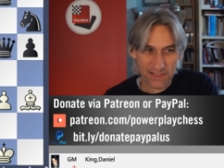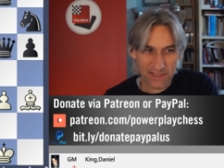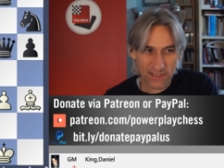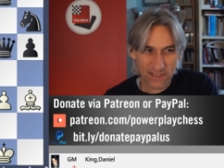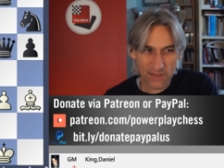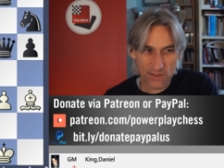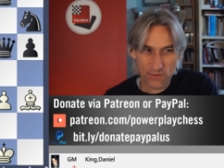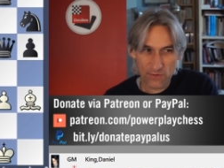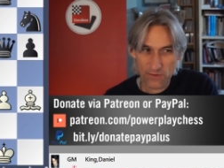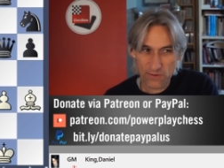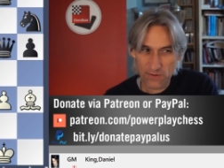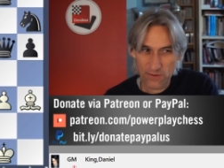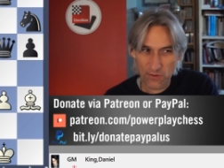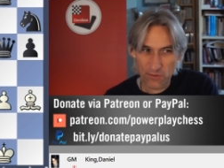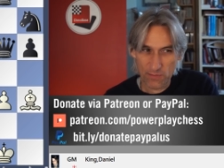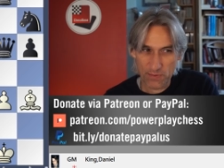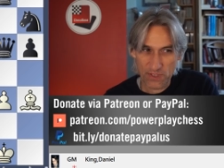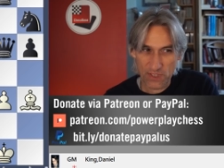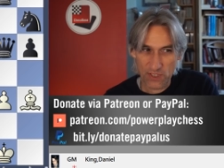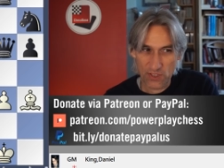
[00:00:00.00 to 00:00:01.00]
He's also
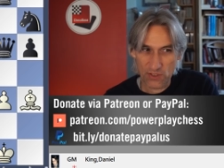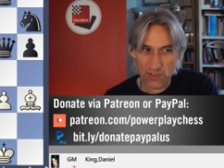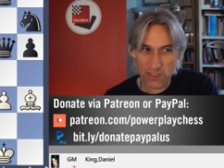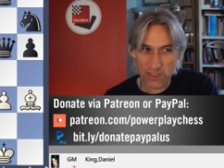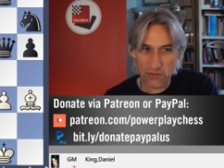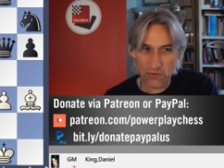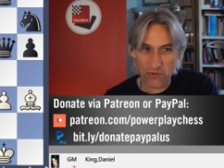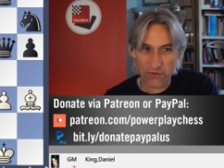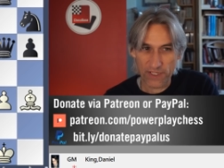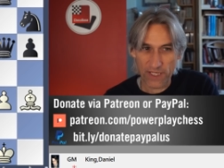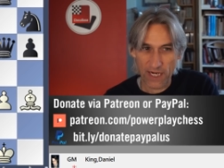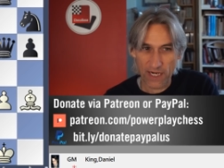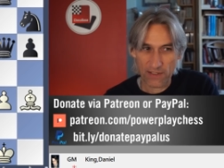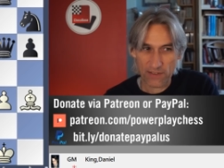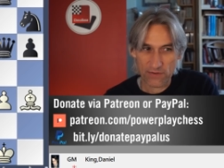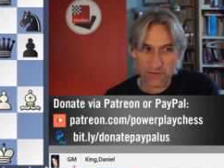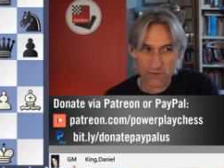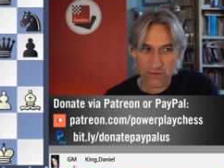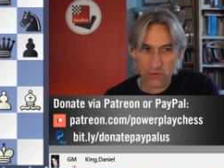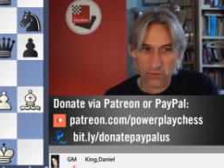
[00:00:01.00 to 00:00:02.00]
potentially got
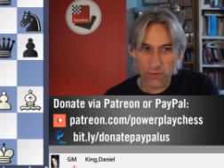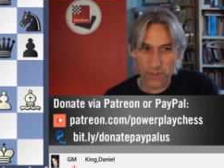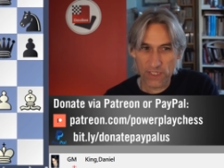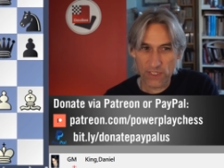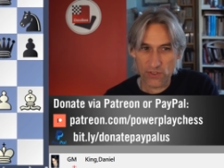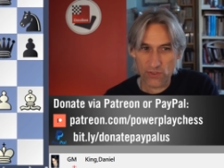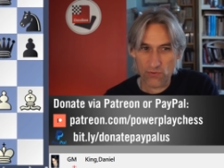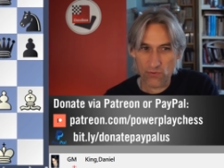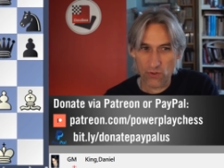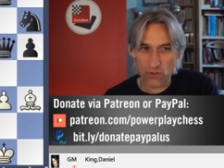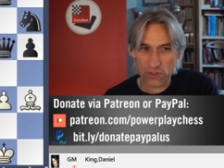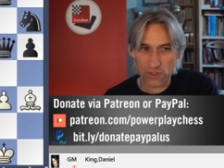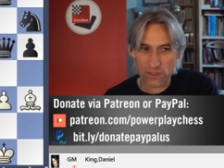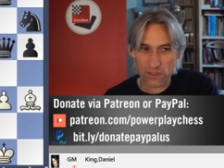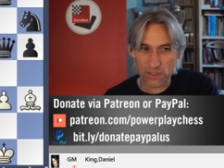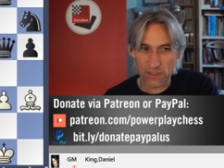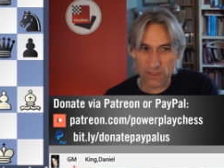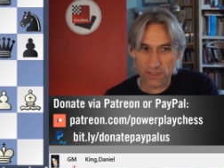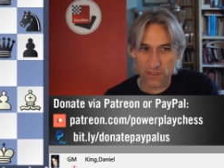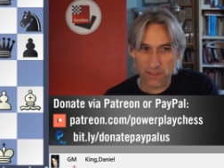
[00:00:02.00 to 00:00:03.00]
that queen's rook
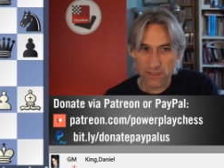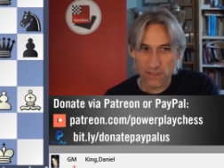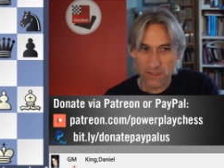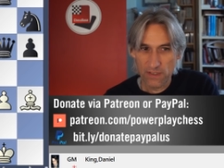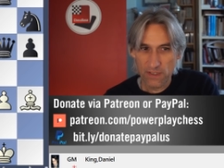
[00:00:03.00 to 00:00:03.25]
can